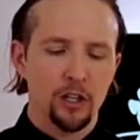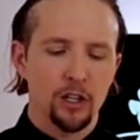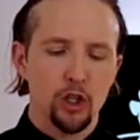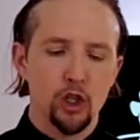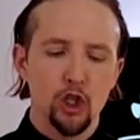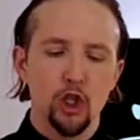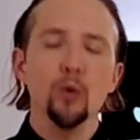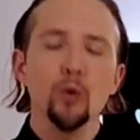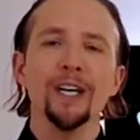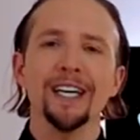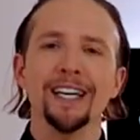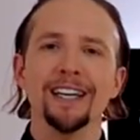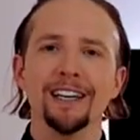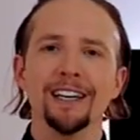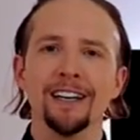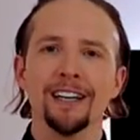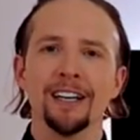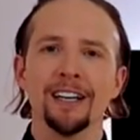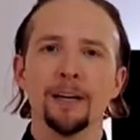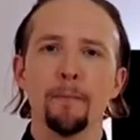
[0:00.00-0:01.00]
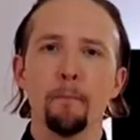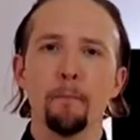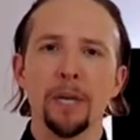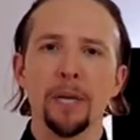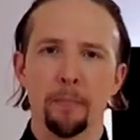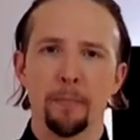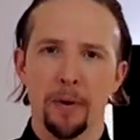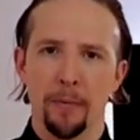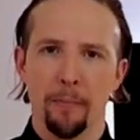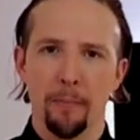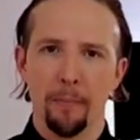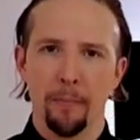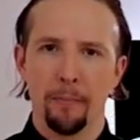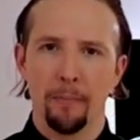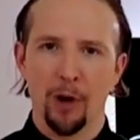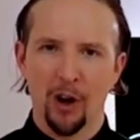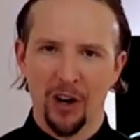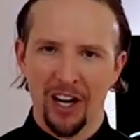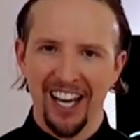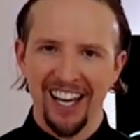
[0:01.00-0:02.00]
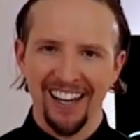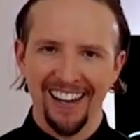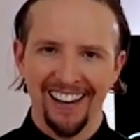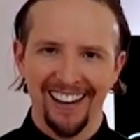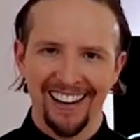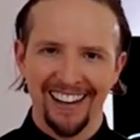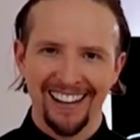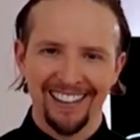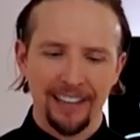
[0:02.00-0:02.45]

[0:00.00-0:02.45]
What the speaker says: doing minimum, okay?